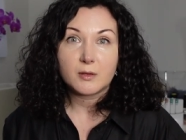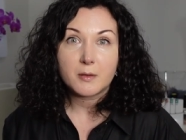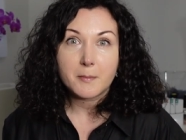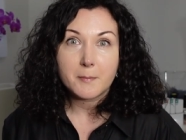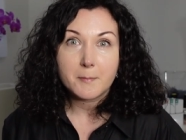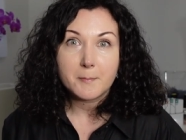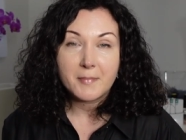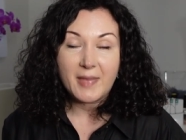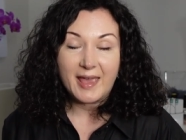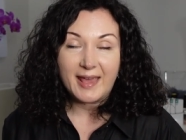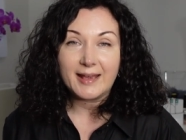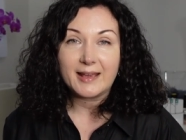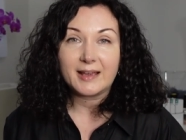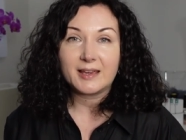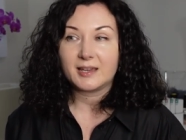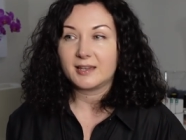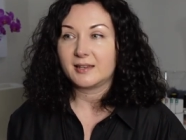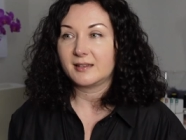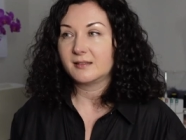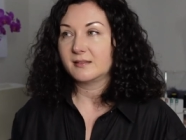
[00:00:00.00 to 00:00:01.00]
make
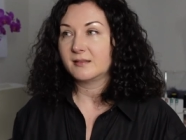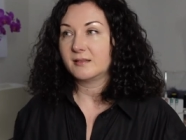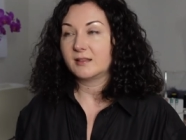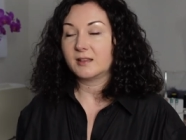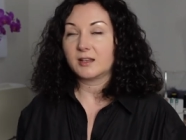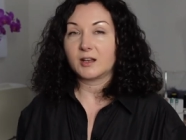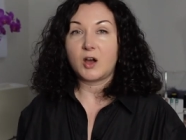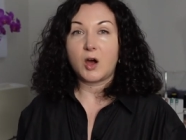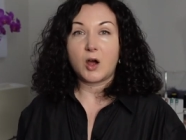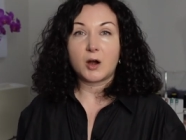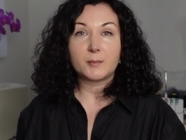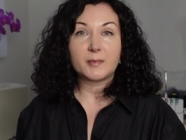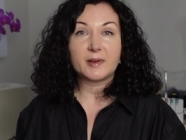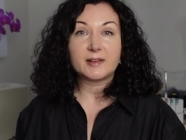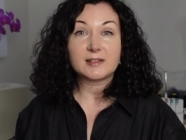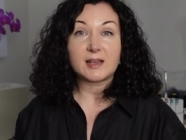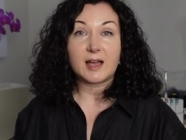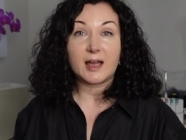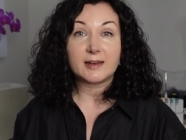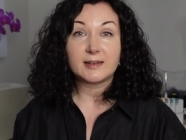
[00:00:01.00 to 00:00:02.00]
the
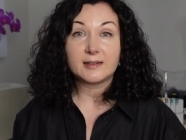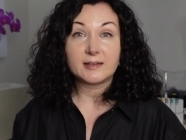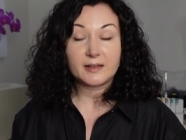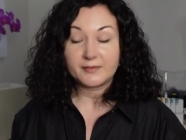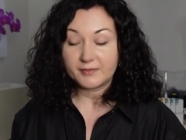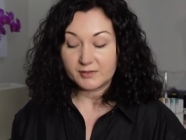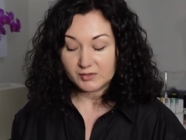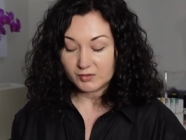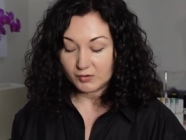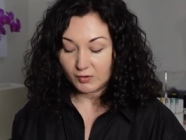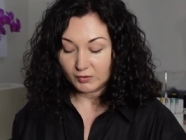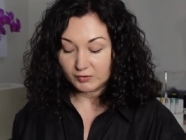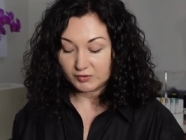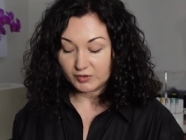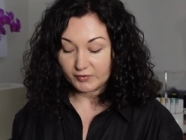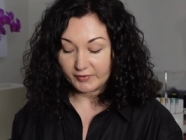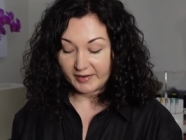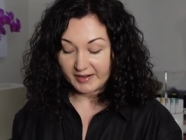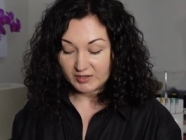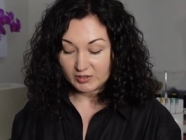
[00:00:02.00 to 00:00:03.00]
garment. I never do
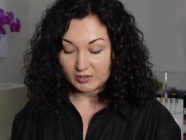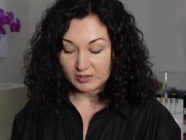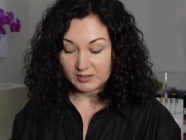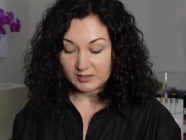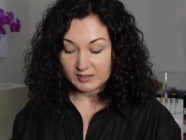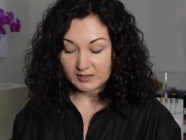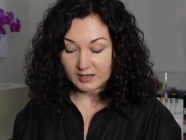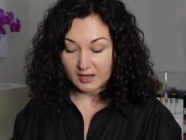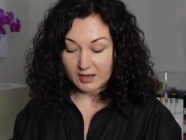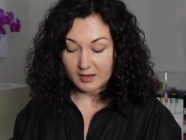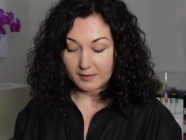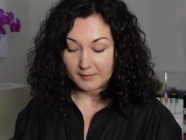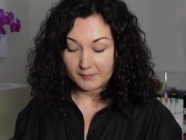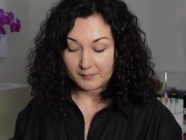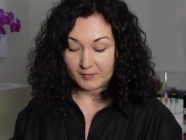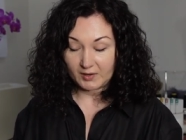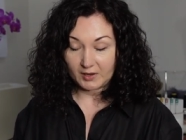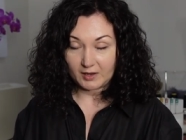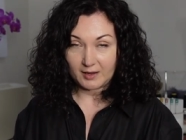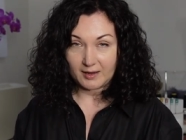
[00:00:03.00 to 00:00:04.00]
alterations
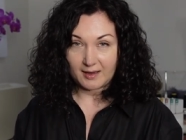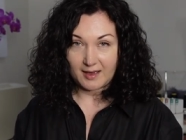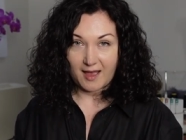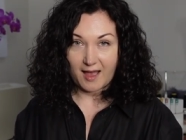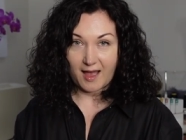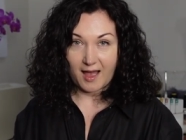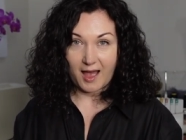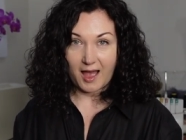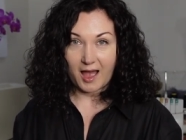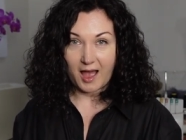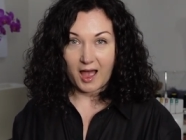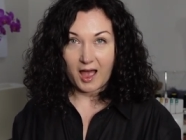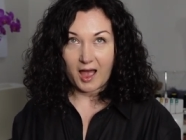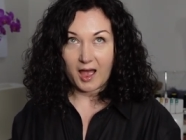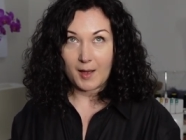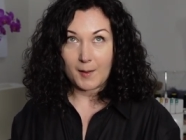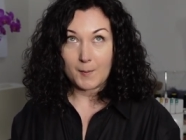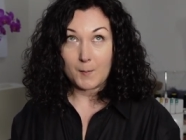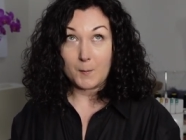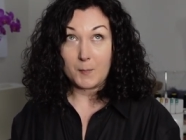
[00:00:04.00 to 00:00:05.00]
um,
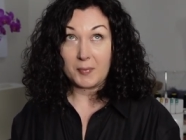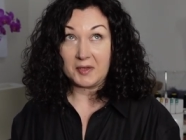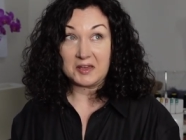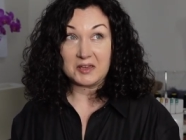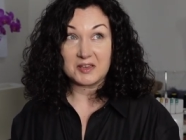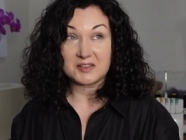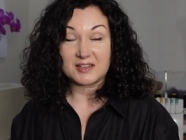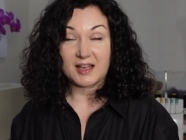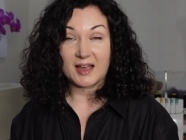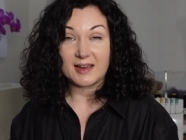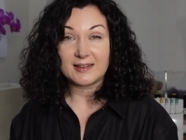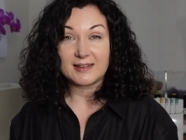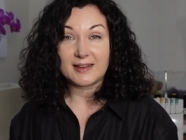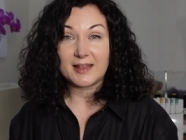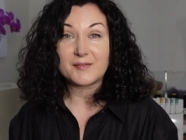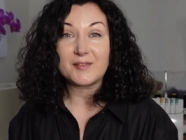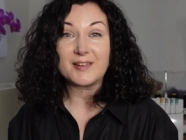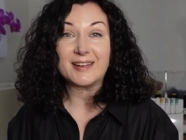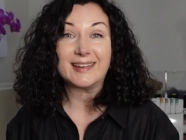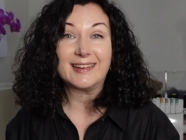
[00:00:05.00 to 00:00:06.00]
um, because I
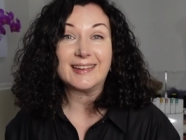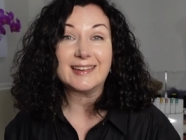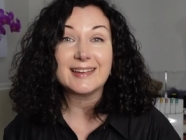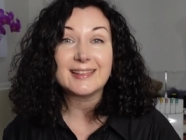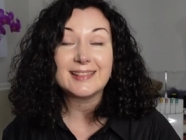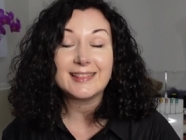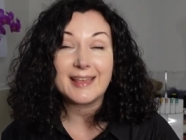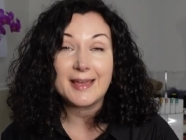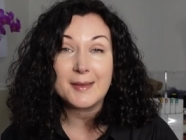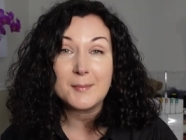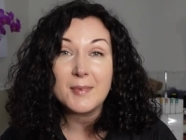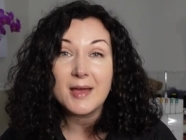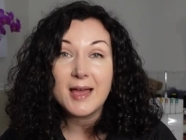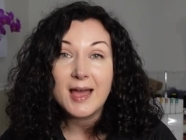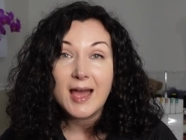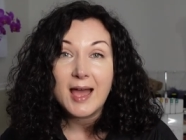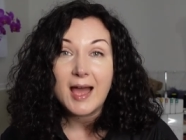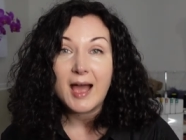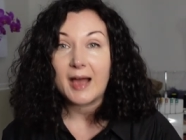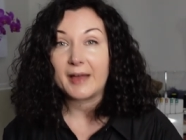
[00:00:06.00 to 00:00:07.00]
never needed them.
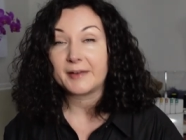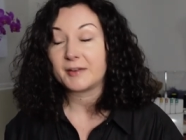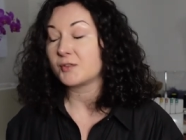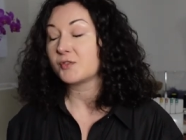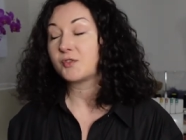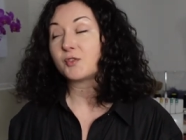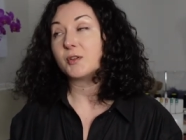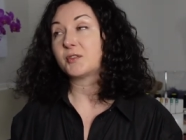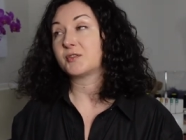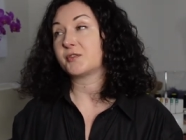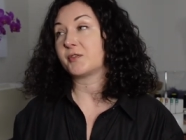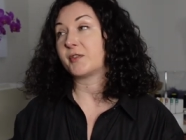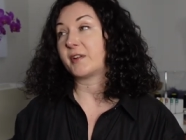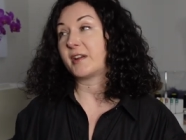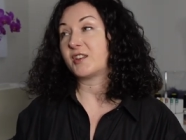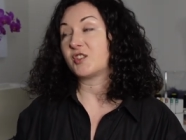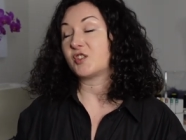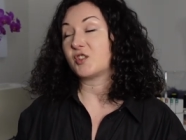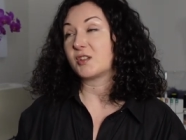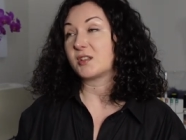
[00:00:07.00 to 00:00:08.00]
I don't do
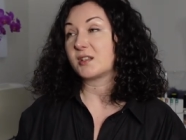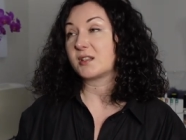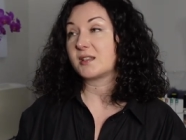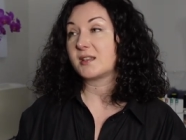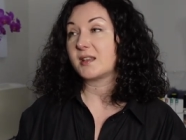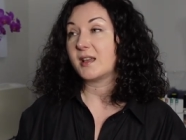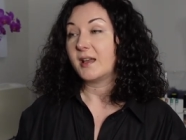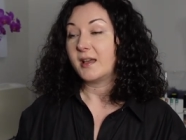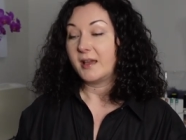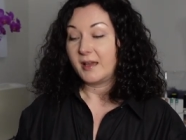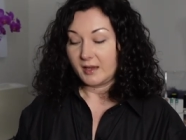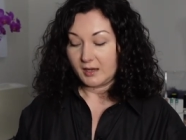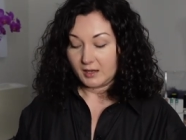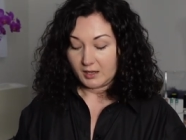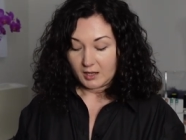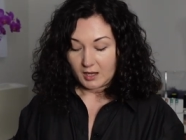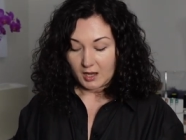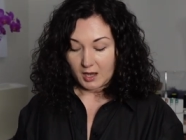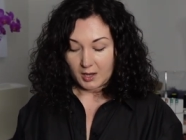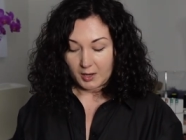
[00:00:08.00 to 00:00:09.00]
alterations.
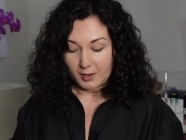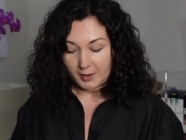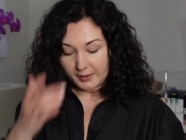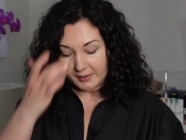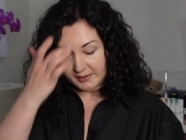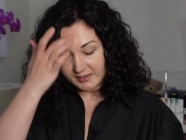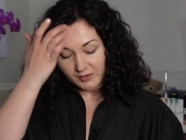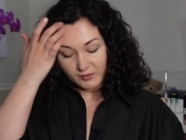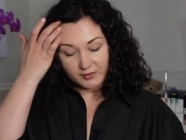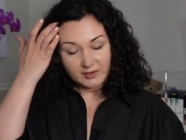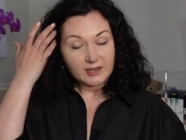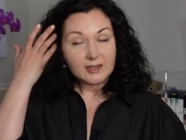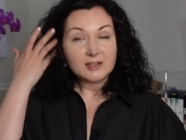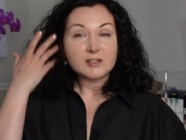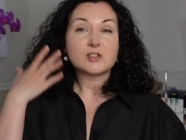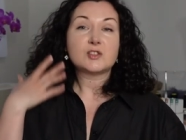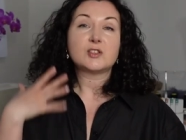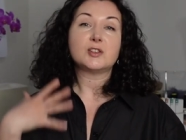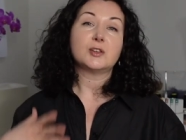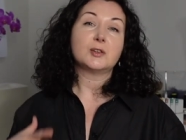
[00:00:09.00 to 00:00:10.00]
Uh, so
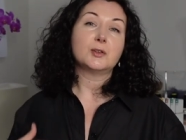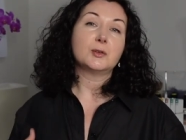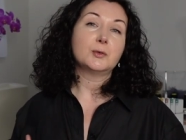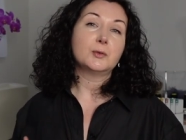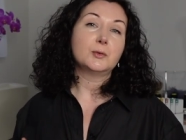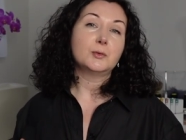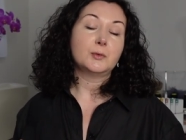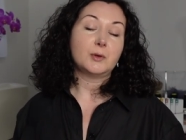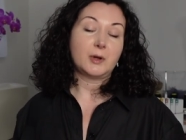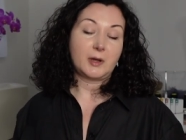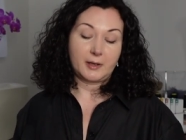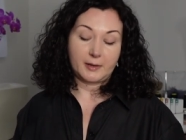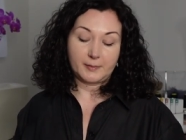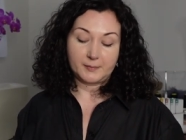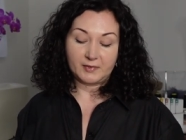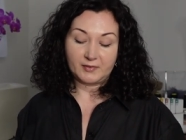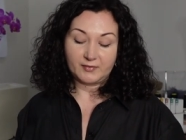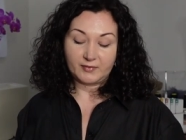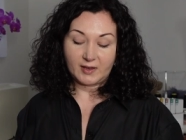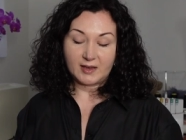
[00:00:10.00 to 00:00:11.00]
these two,
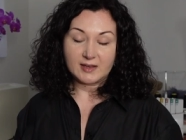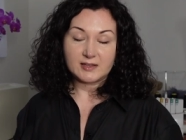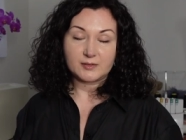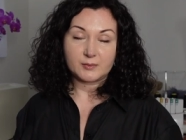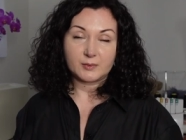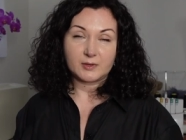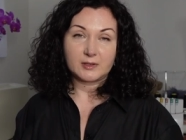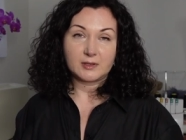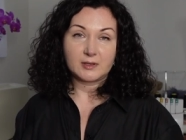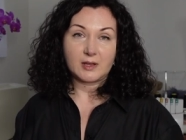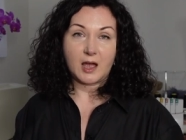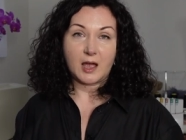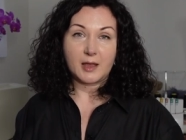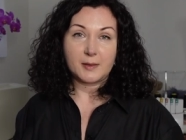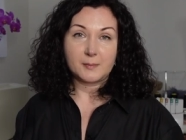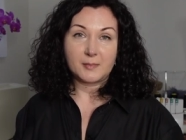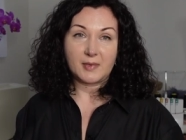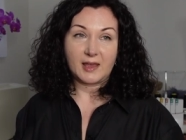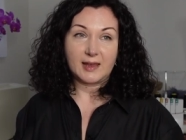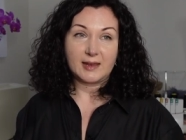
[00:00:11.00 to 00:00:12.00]
um, the first one I
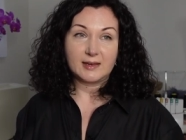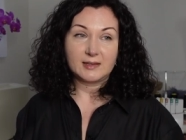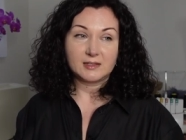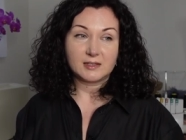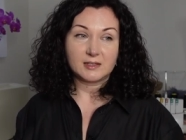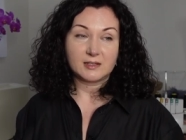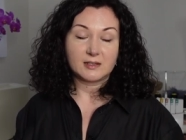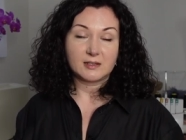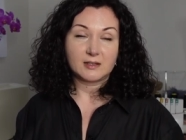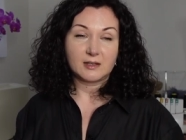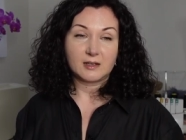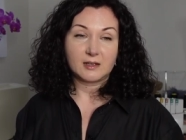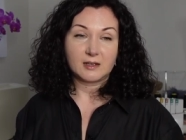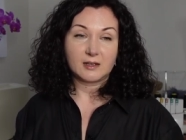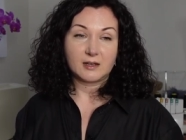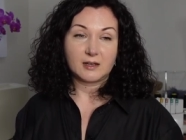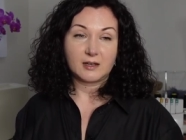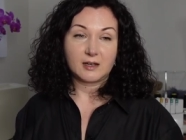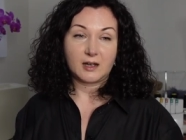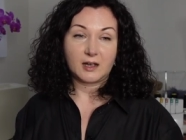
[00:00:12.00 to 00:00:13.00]
made,
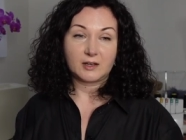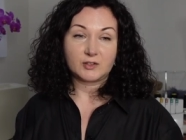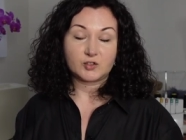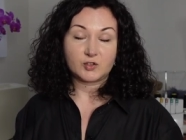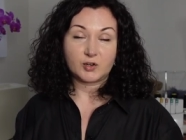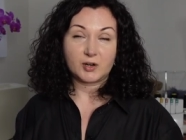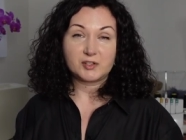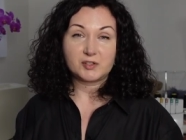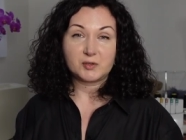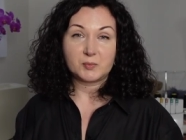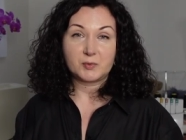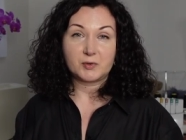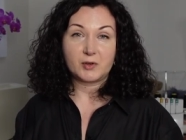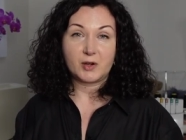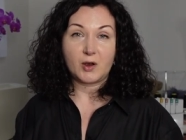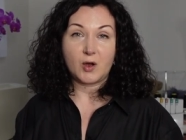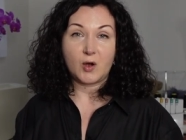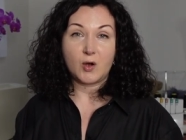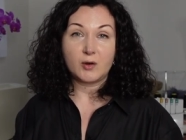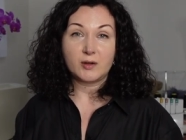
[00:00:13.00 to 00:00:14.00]
I tried to put
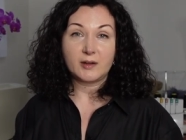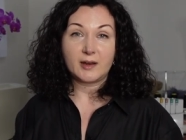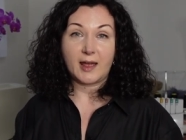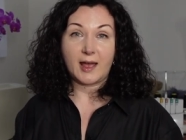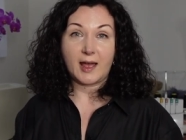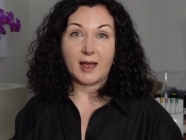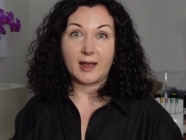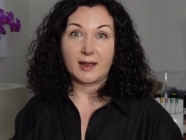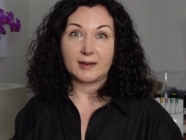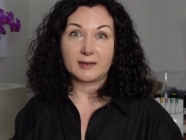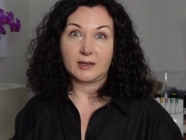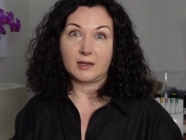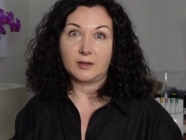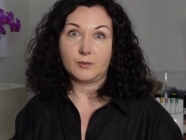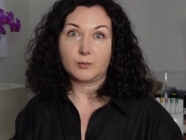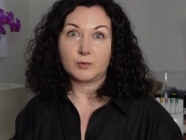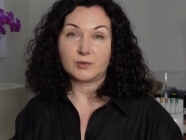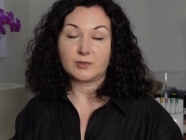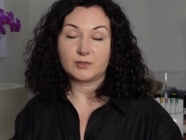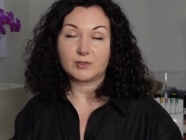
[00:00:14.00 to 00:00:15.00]
it on and
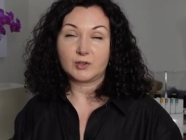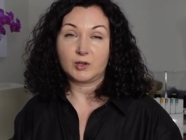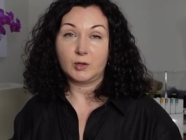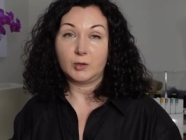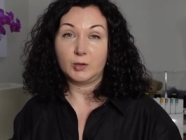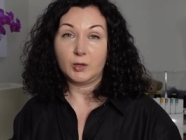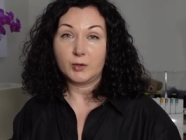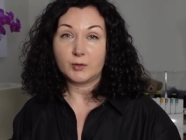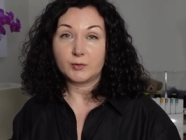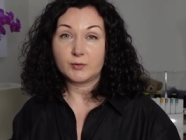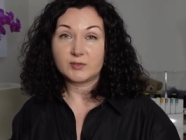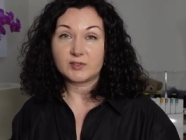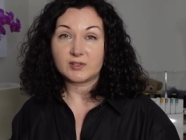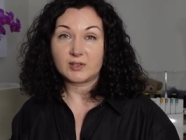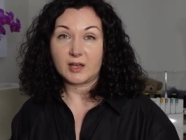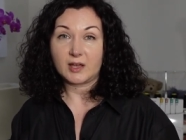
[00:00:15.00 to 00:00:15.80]
it wouldn't close